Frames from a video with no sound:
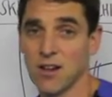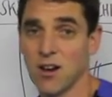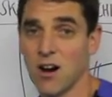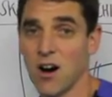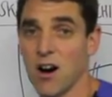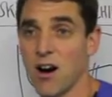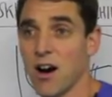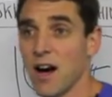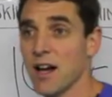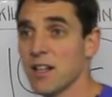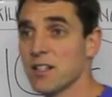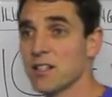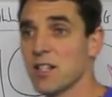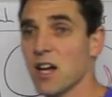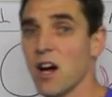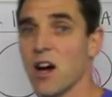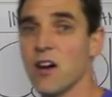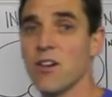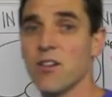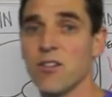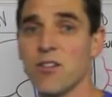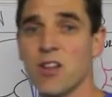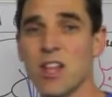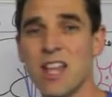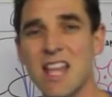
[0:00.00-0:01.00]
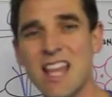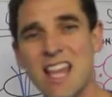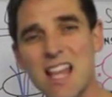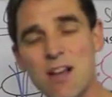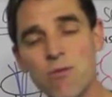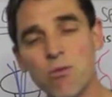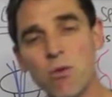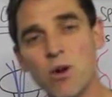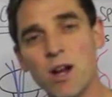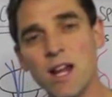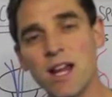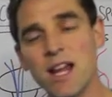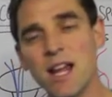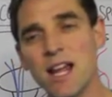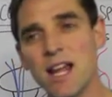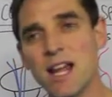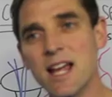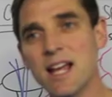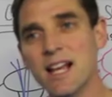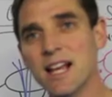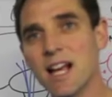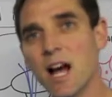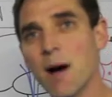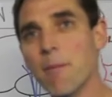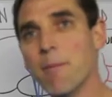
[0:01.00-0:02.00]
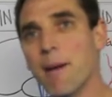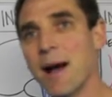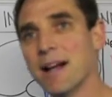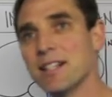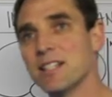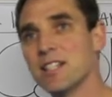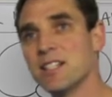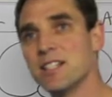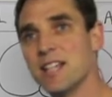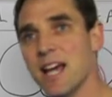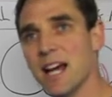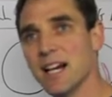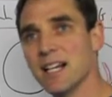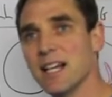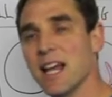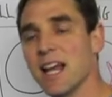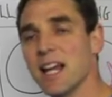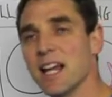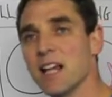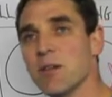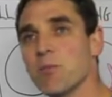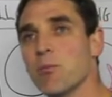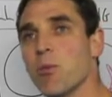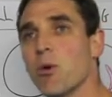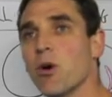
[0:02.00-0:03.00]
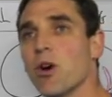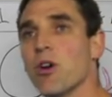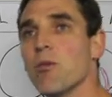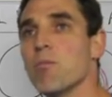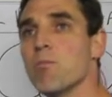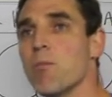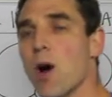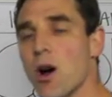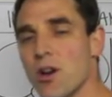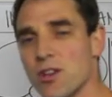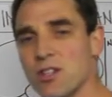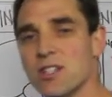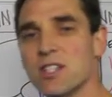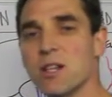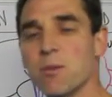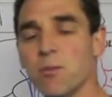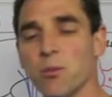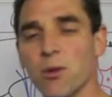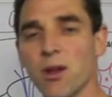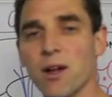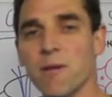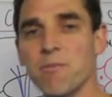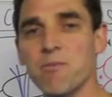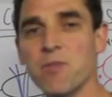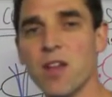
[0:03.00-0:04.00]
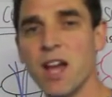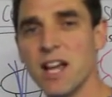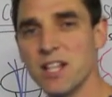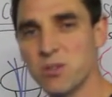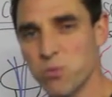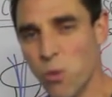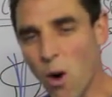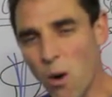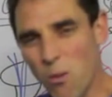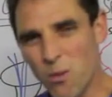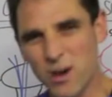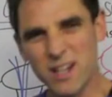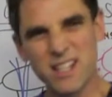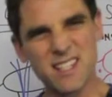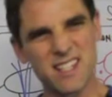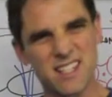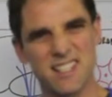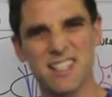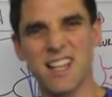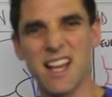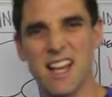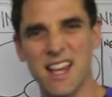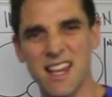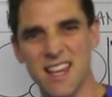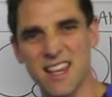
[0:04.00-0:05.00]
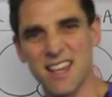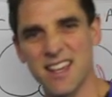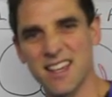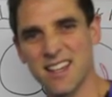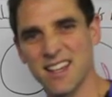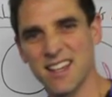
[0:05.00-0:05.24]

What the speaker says: All right, so if we come back to technique and put it most simply, it's what we see.